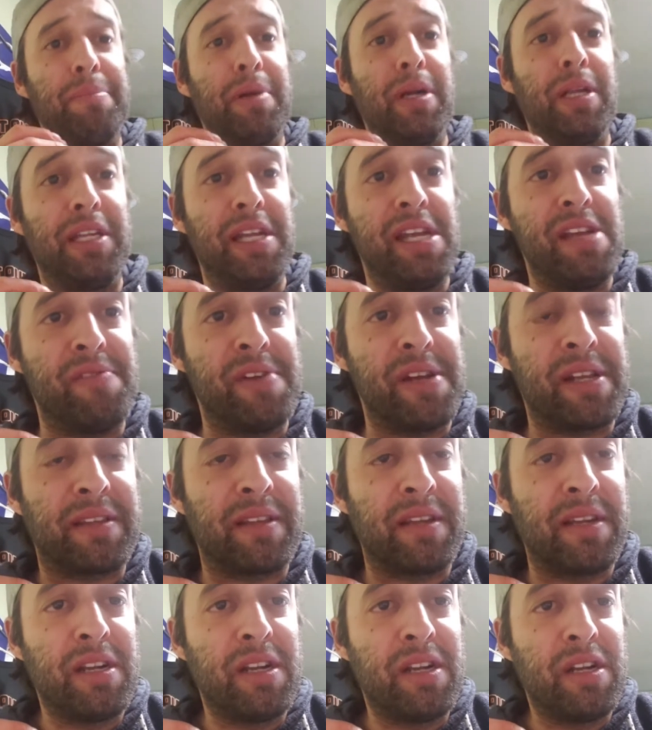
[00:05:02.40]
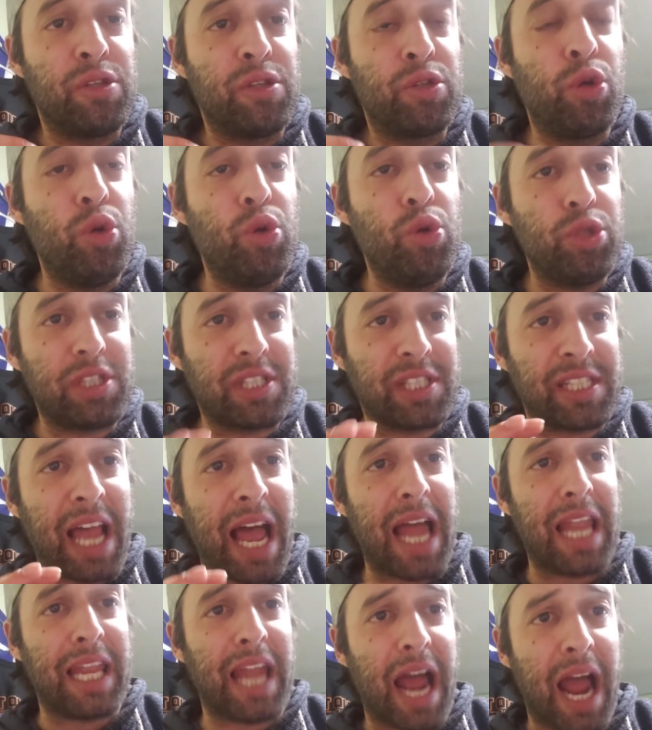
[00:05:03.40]
believe it. 2
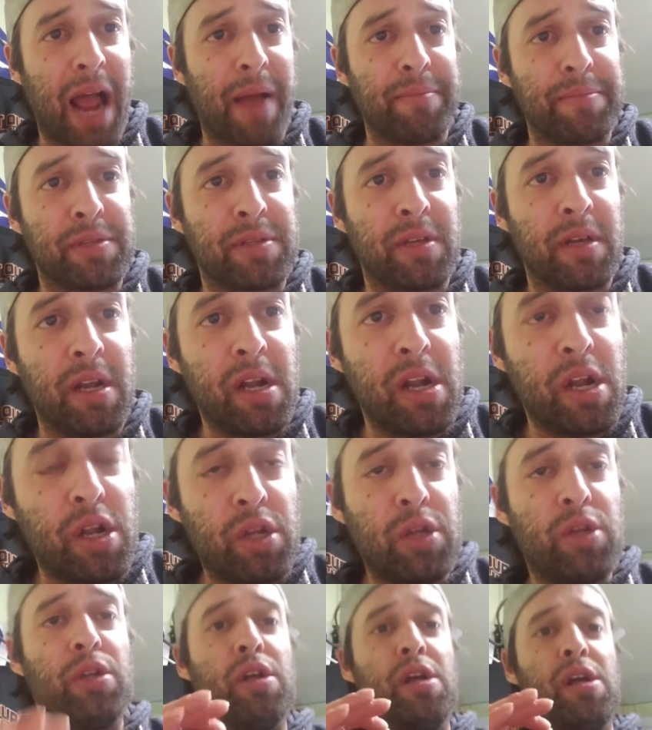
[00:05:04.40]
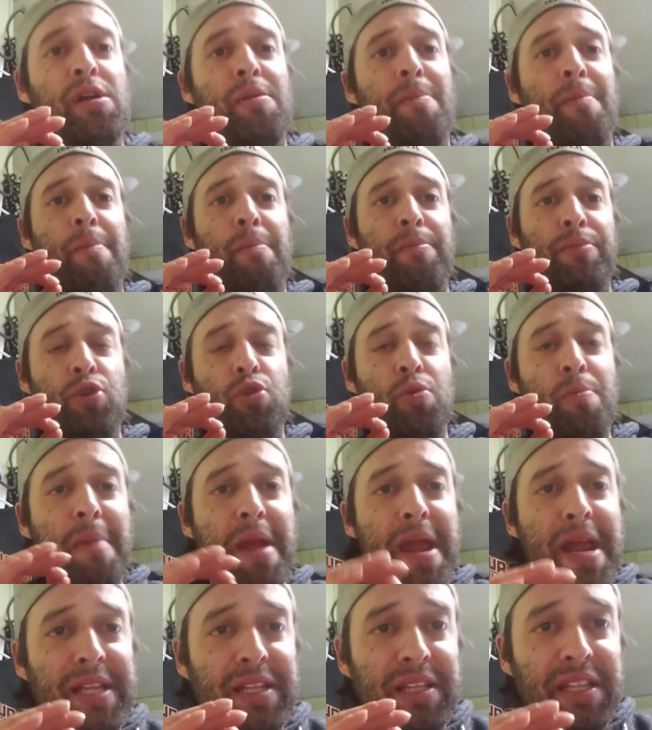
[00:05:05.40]
salams. You
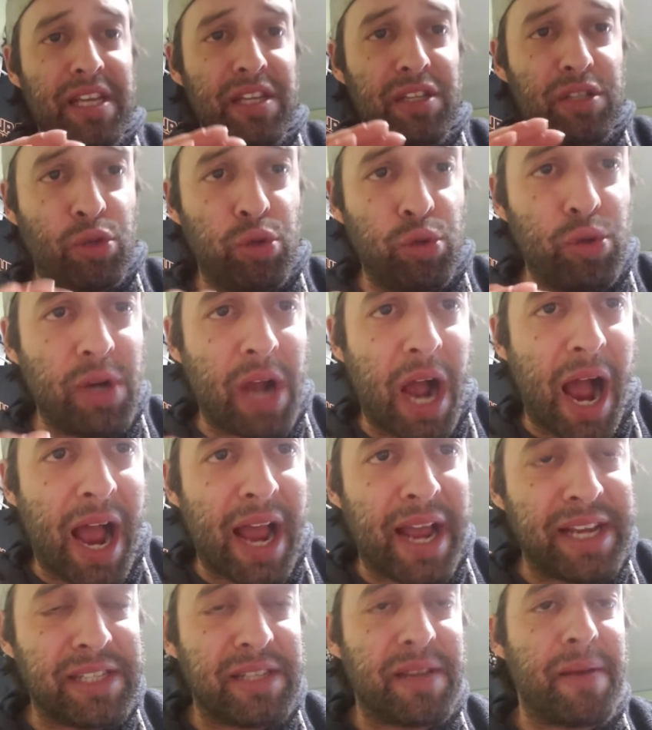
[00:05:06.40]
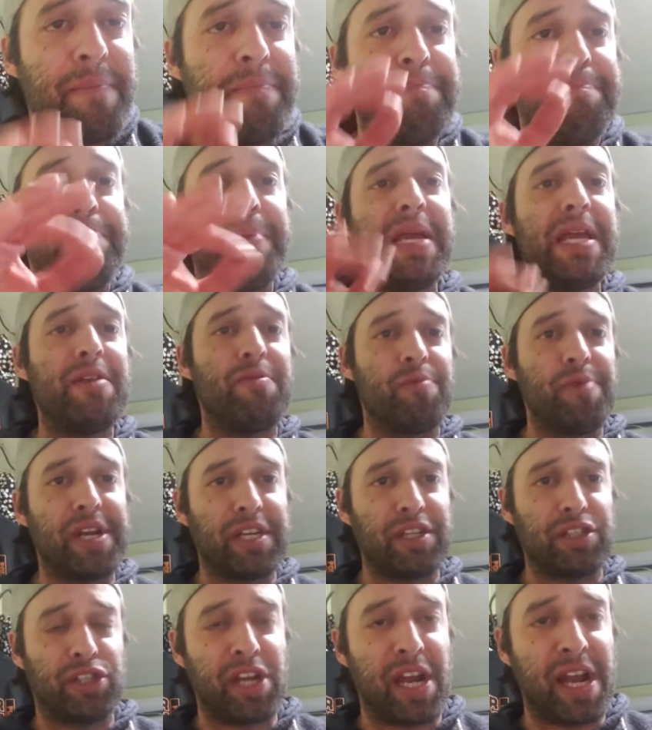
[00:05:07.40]
make these two guys beat
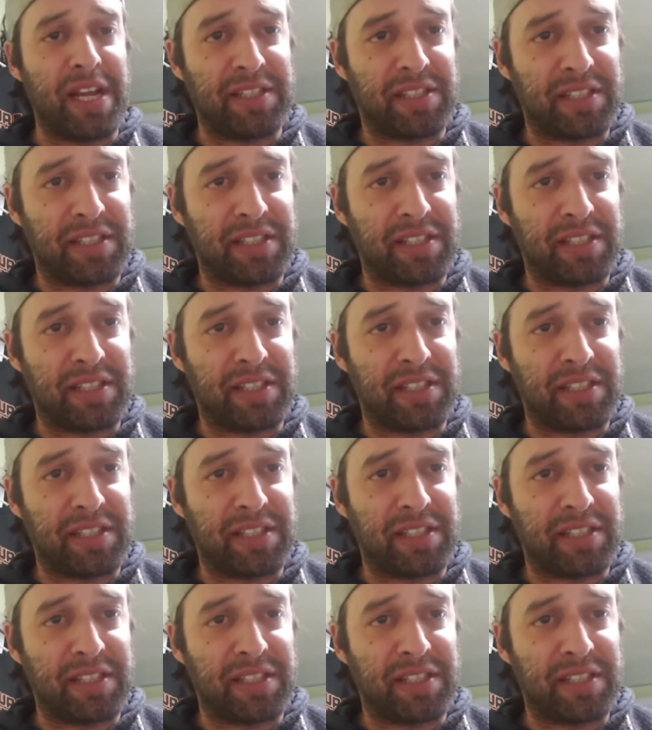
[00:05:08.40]
Ricochet and